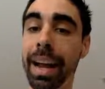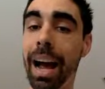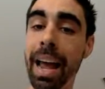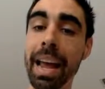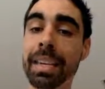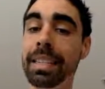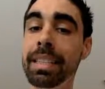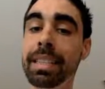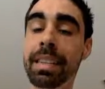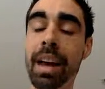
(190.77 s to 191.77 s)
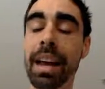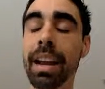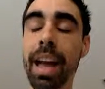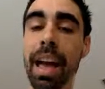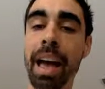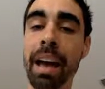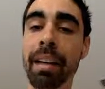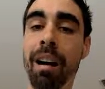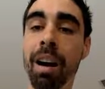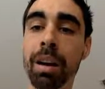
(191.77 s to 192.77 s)
I did design an
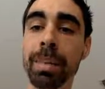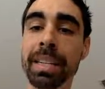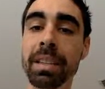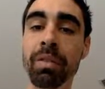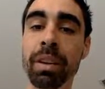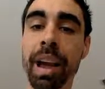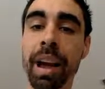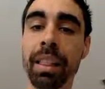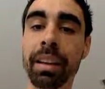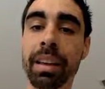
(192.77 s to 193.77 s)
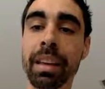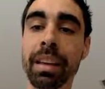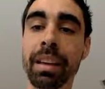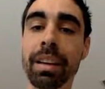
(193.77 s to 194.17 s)
augmented reality